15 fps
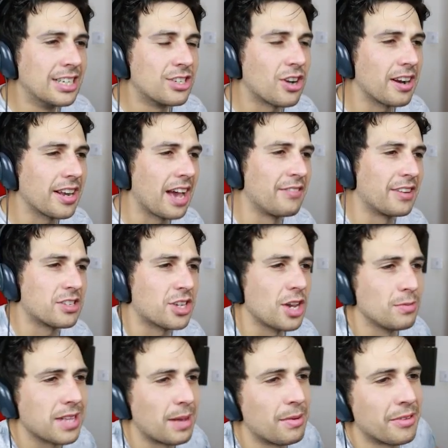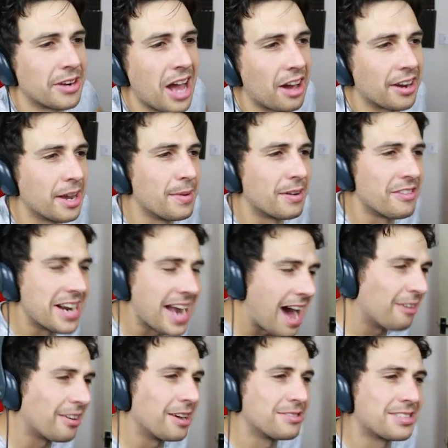trying to go for the scoop time on Ronaldo, but
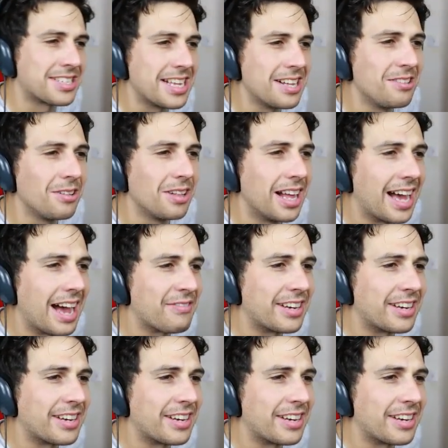Ronaldo still uh,